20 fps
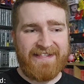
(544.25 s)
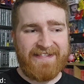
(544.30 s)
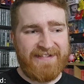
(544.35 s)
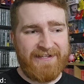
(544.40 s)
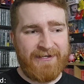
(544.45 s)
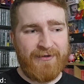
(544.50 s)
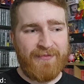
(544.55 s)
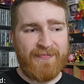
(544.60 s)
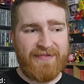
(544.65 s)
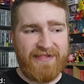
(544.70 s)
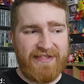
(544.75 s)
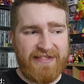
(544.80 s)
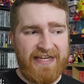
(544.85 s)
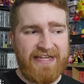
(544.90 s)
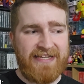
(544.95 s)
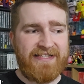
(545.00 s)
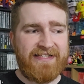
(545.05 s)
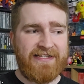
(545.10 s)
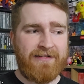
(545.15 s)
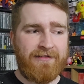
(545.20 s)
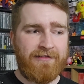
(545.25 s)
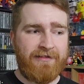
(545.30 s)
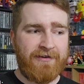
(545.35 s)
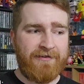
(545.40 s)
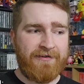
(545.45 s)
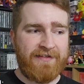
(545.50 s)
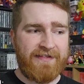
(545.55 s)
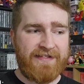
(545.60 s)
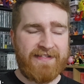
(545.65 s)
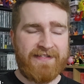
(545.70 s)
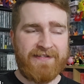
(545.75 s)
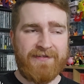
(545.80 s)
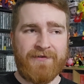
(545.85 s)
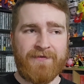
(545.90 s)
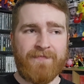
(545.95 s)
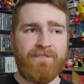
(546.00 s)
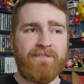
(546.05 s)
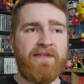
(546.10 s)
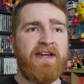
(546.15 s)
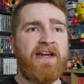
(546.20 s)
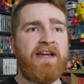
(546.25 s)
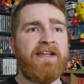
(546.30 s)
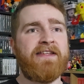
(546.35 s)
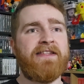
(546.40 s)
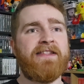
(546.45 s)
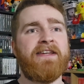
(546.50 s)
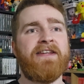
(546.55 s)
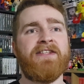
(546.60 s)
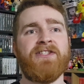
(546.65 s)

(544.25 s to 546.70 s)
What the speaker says: some nice clearance. So they had a nice